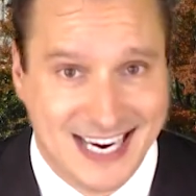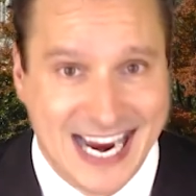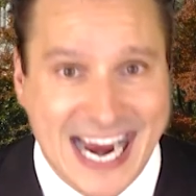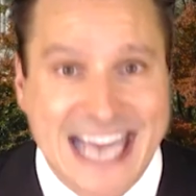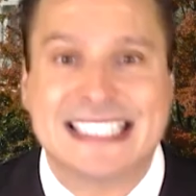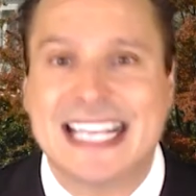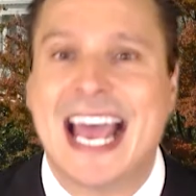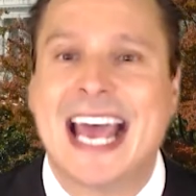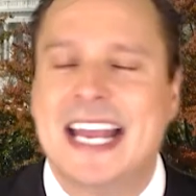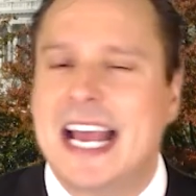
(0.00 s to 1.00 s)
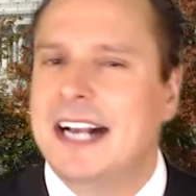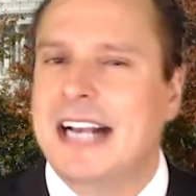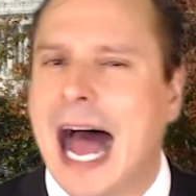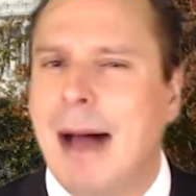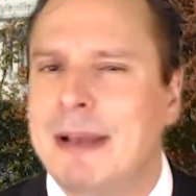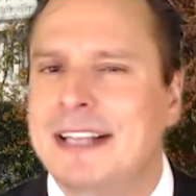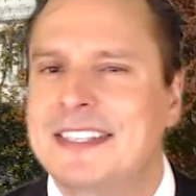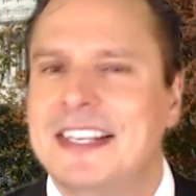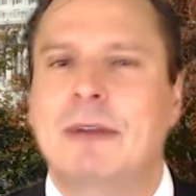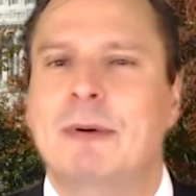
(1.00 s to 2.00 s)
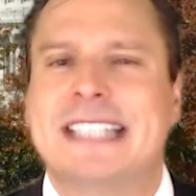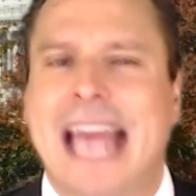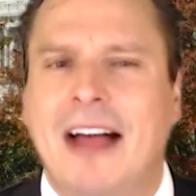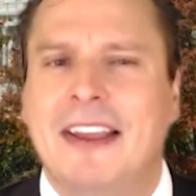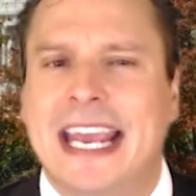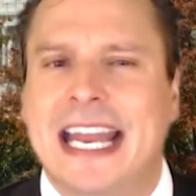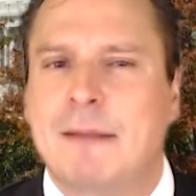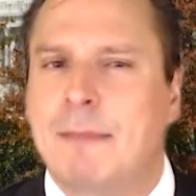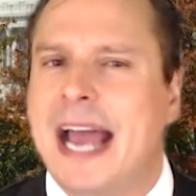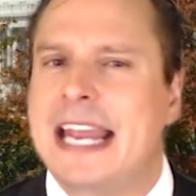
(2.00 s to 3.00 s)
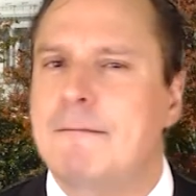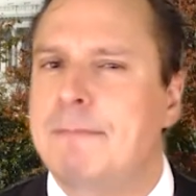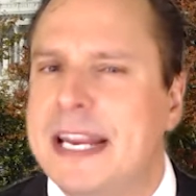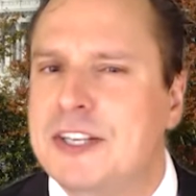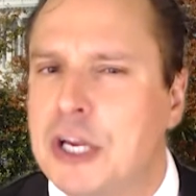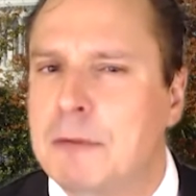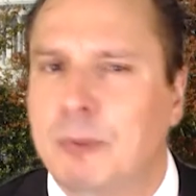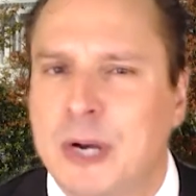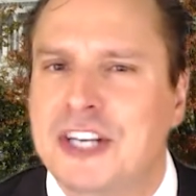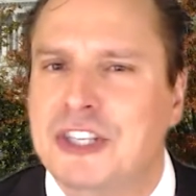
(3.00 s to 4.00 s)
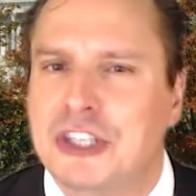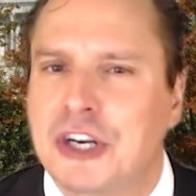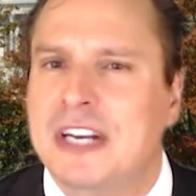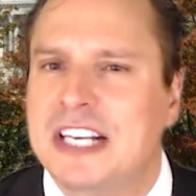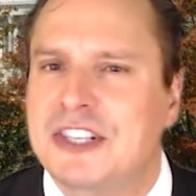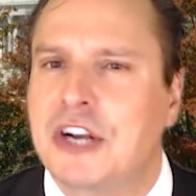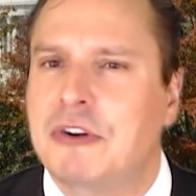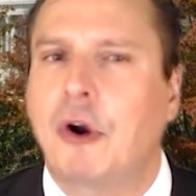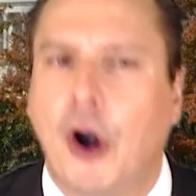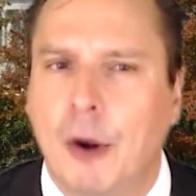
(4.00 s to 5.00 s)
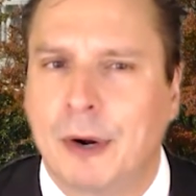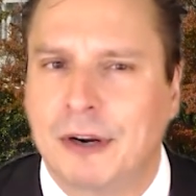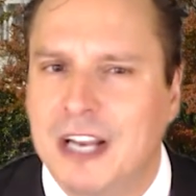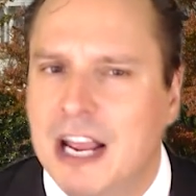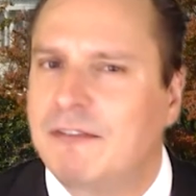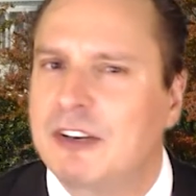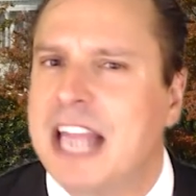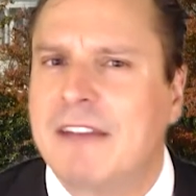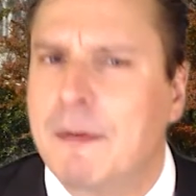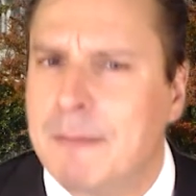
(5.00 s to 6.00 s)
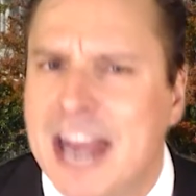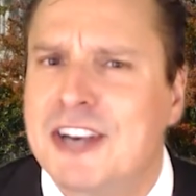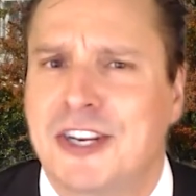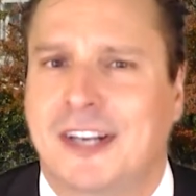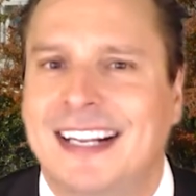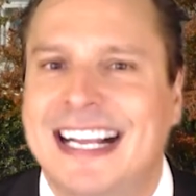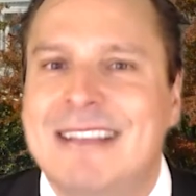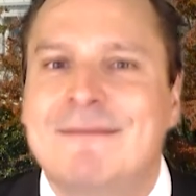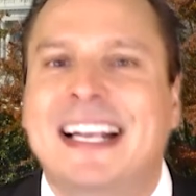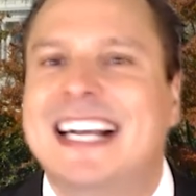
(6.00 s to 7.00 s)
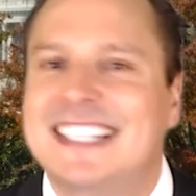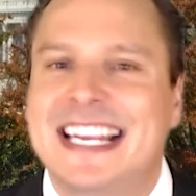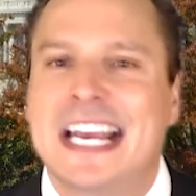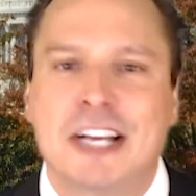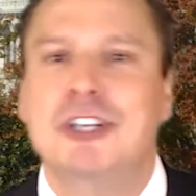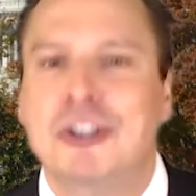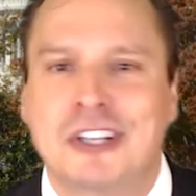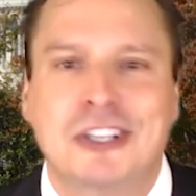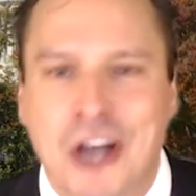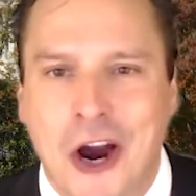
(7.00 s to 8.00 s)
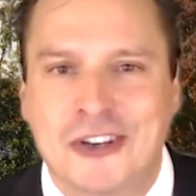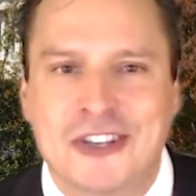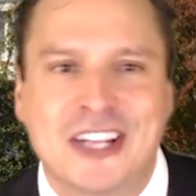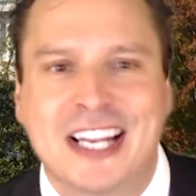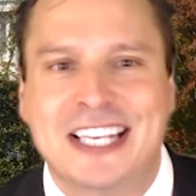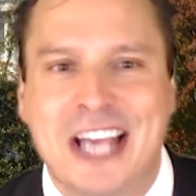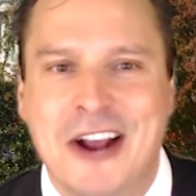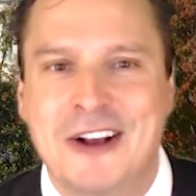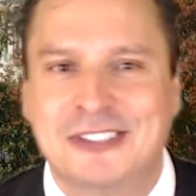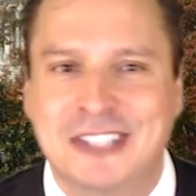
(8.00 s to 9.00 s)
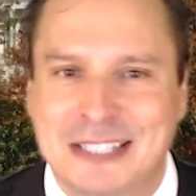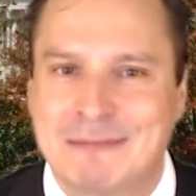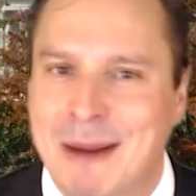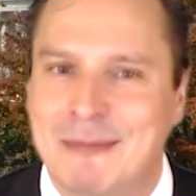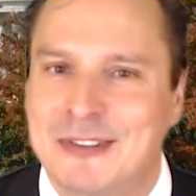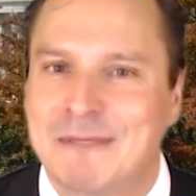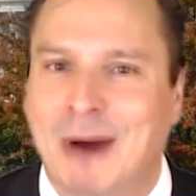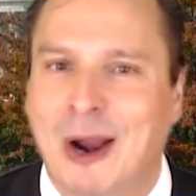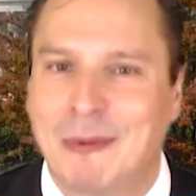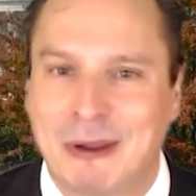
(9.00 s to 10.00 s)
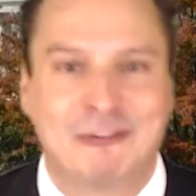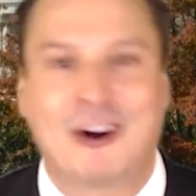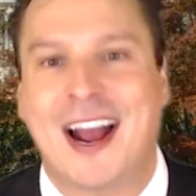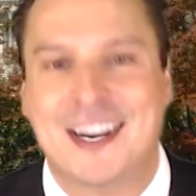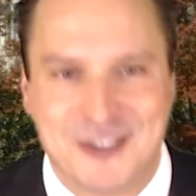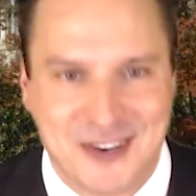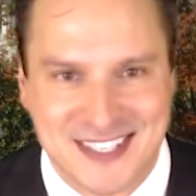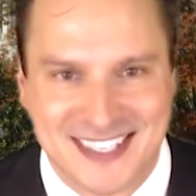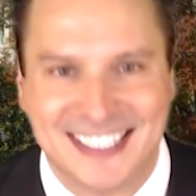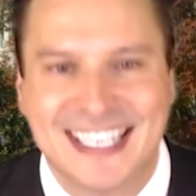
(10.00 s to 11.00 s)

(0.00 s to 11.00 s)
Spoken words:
Instead, Commons retaliated by impeaching British Attorney General Herbert for defamation because he issued the charges that accused 6 members of Parliament for high treason.